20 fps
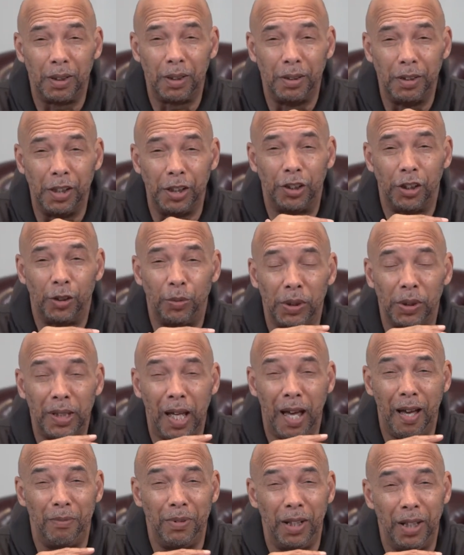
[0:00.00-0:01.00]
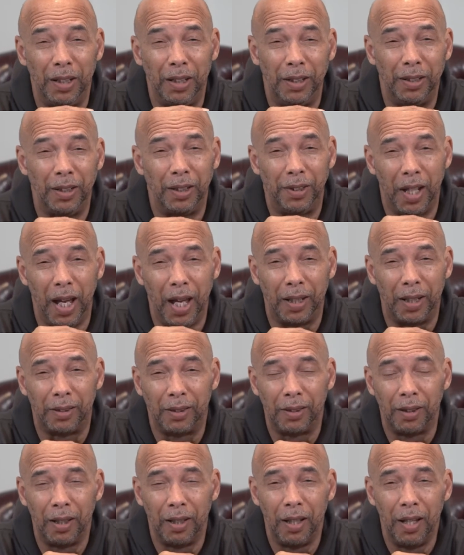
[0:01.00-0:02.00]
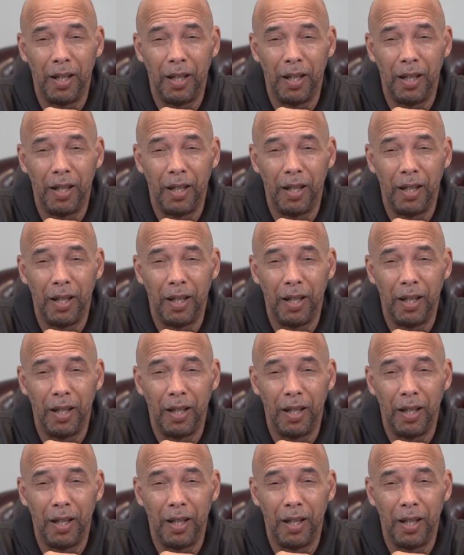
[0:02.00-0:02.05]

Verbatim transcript: This is what's happening in the text.